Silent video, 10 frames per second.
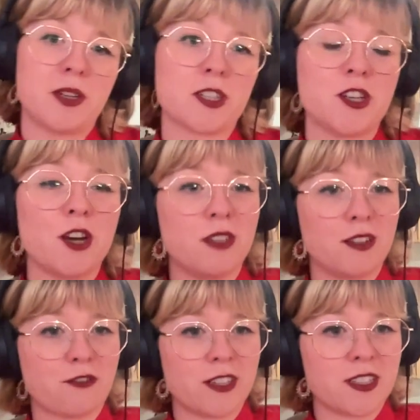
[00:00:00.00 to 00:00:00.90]
there's no
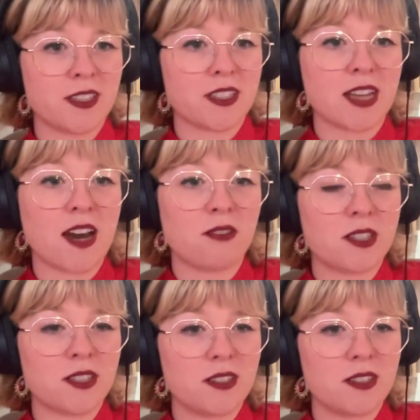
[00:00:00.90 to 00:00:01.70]
difference in the sound.